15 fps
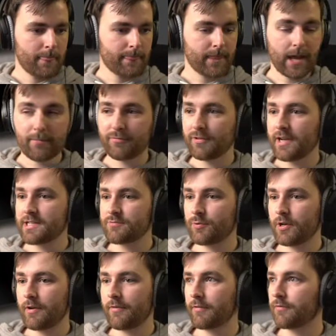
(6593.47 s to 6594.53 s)
Time flies when
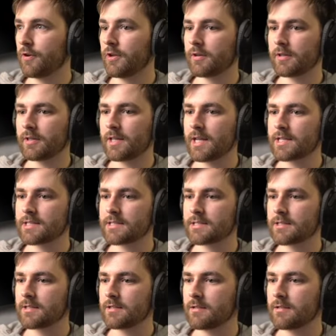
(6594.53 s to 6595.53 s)
you're having fun, yes.